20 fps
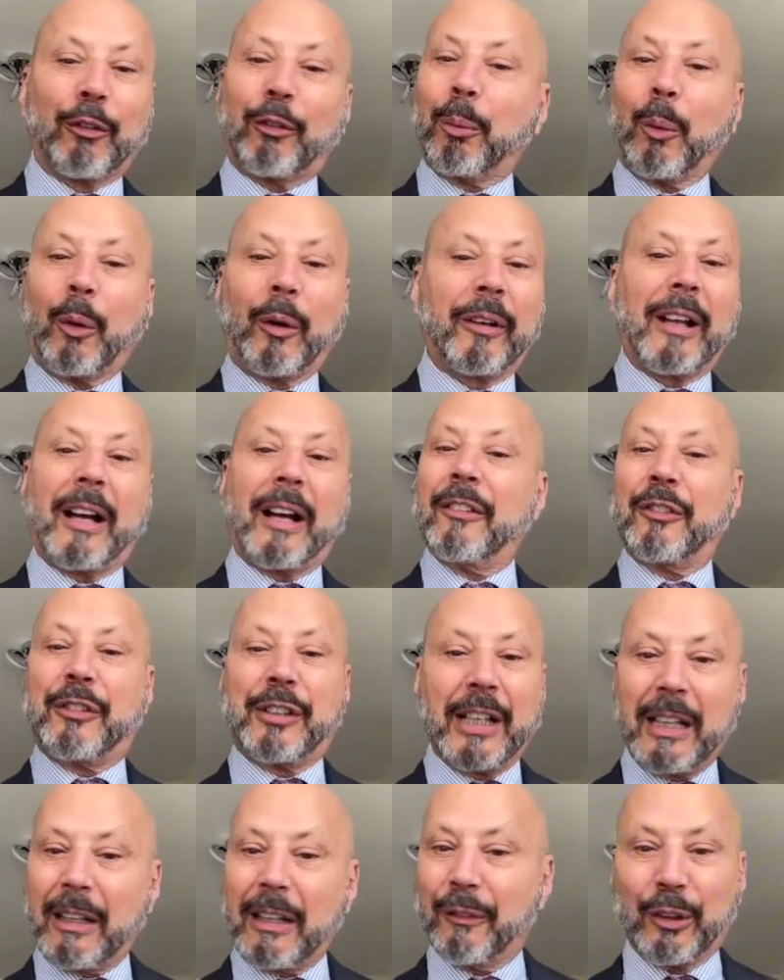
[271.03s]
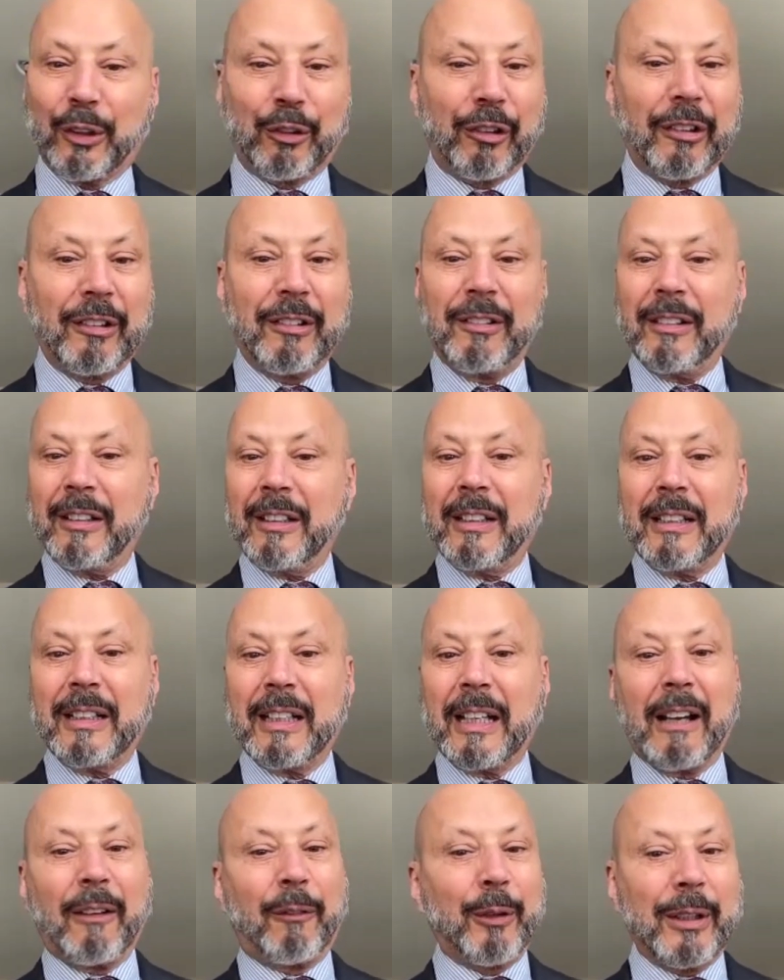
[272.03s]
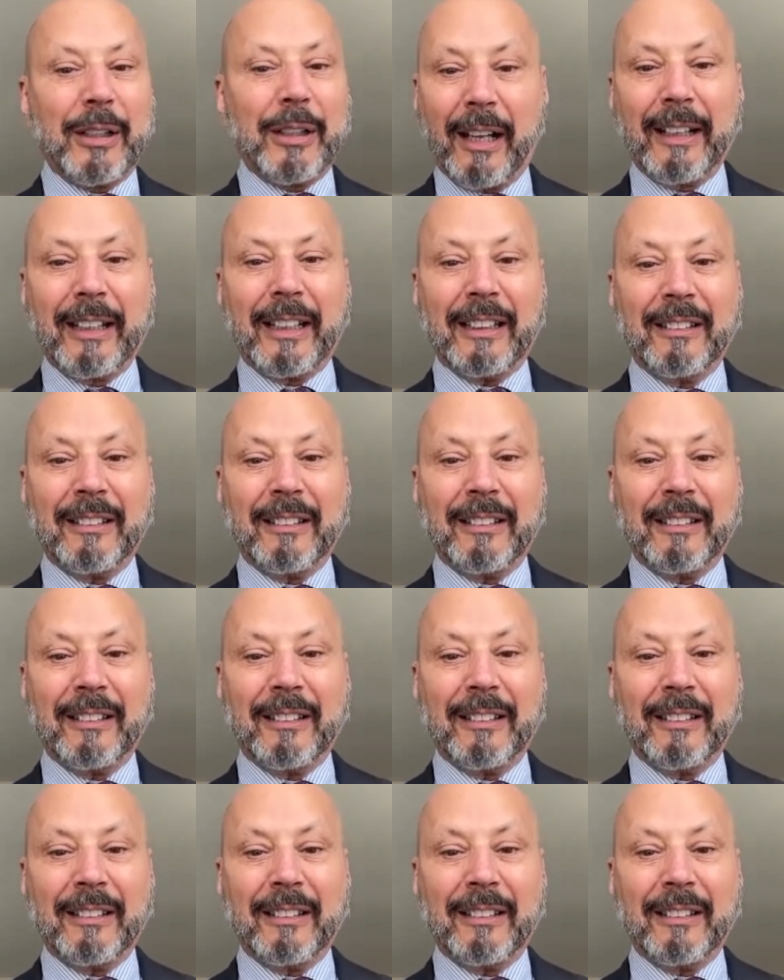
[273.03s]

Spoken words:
weren't on television every night.